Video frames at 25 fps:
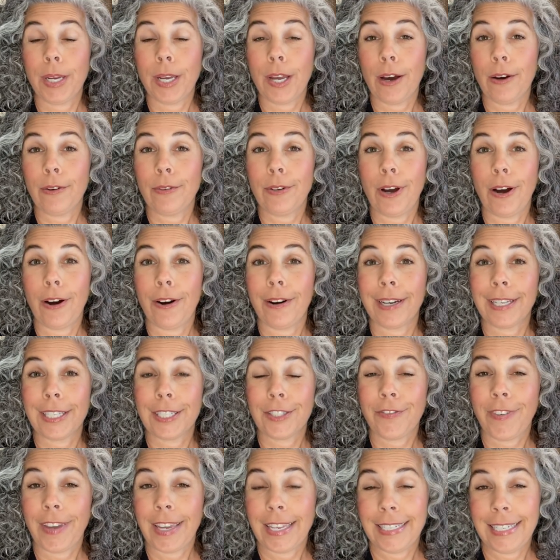Go Dog,
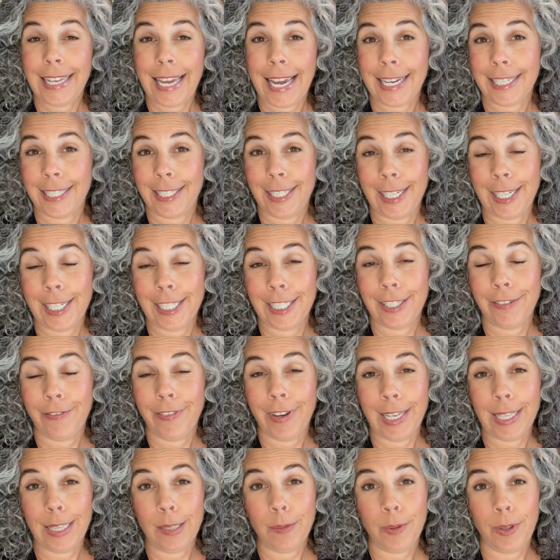it's fantastic. It's
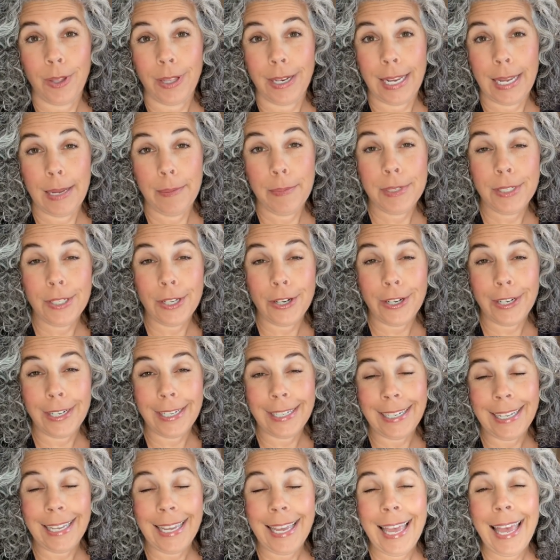available on
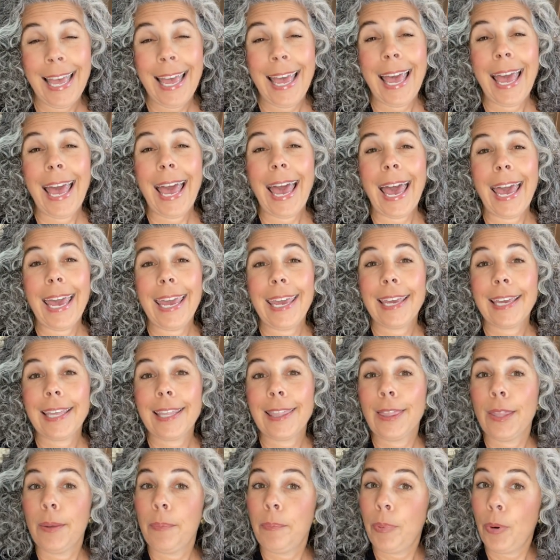Amazon,
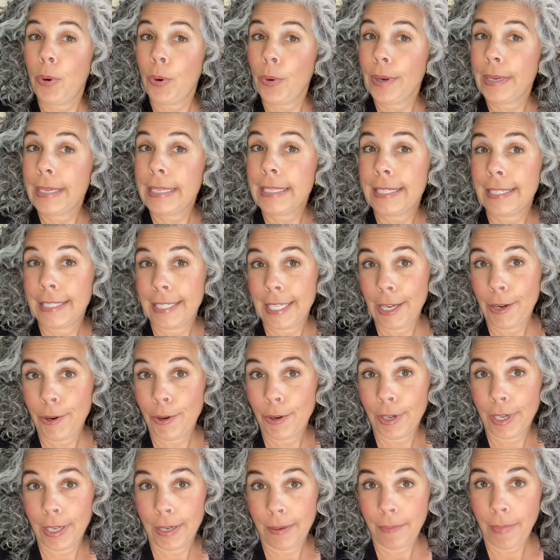and the boy's
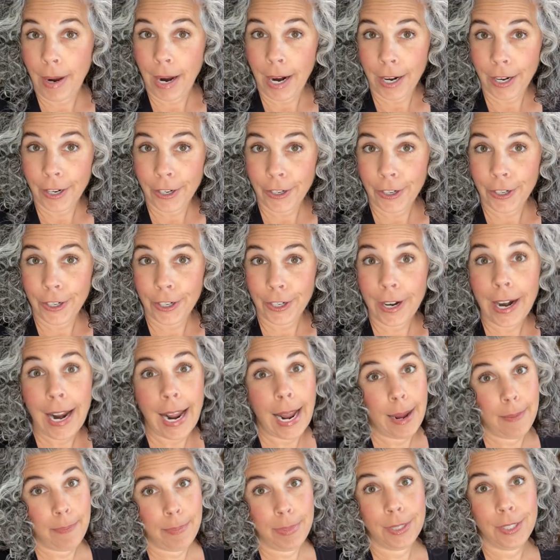secret admirer
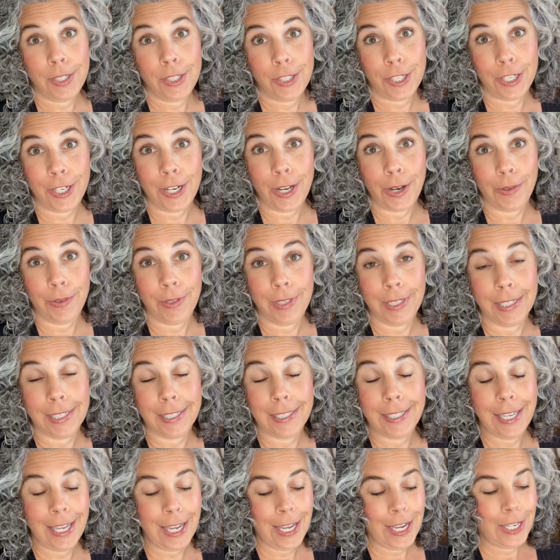happens to know
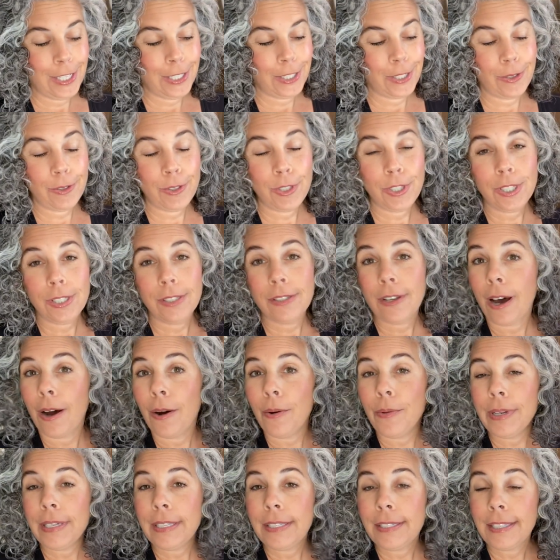this. So she's
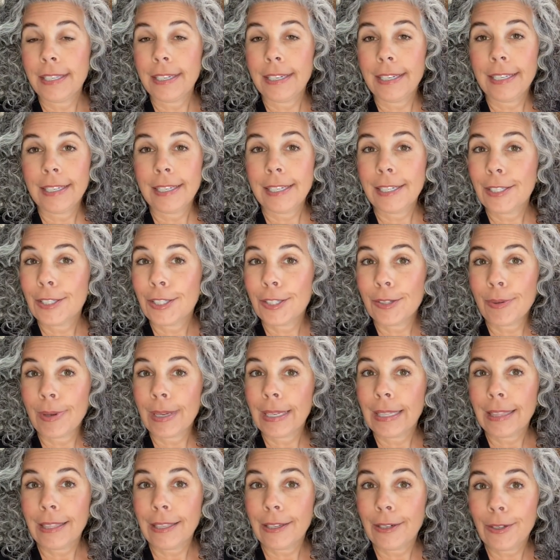always sending us
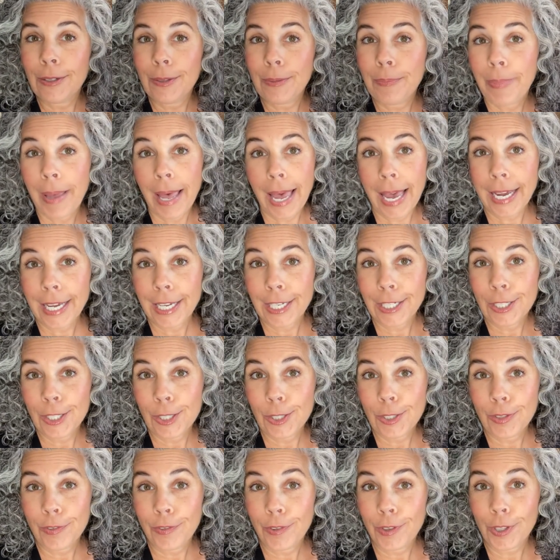sweet little
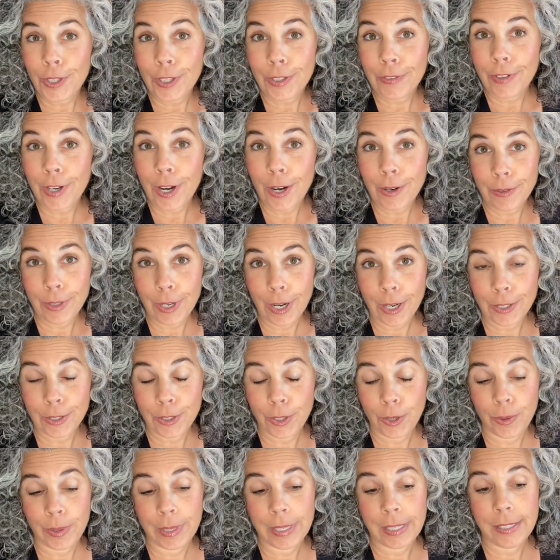packages full of Go Dog
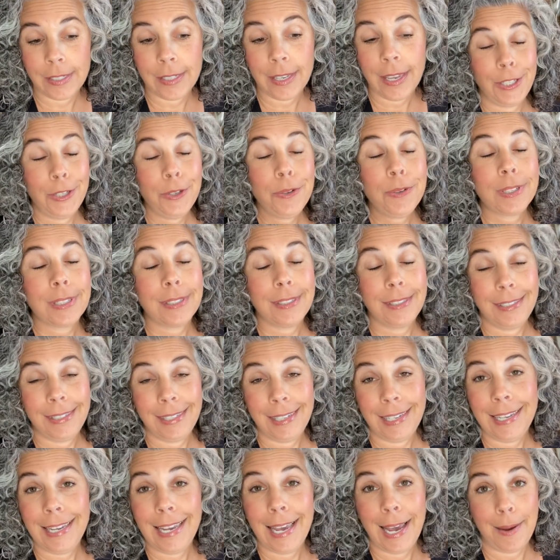toys. You can
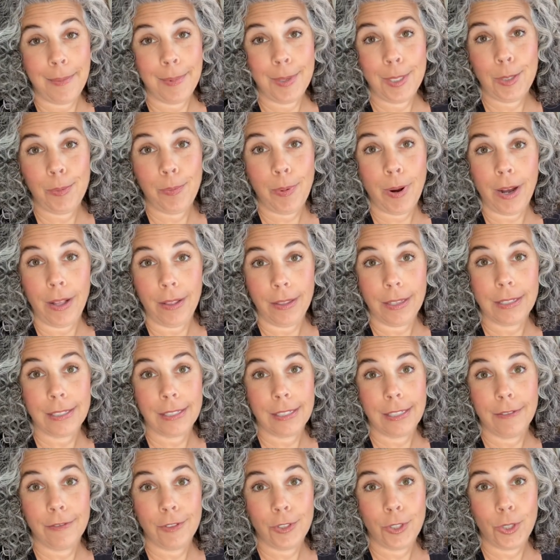see how much Pollux
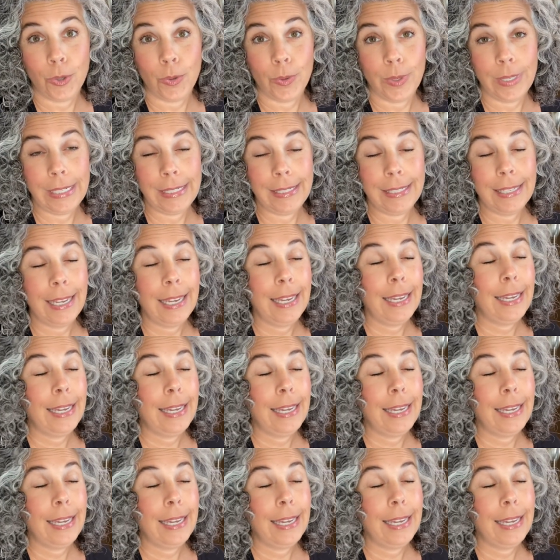loves toys.